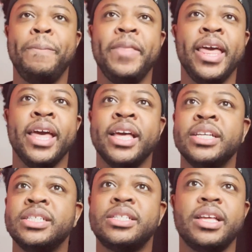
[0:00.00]

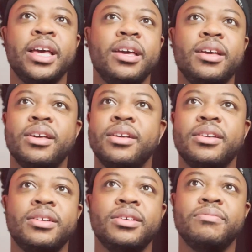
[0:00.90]
is
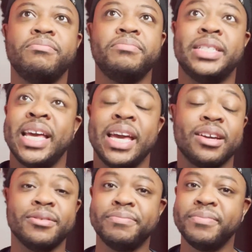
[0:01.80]
sick.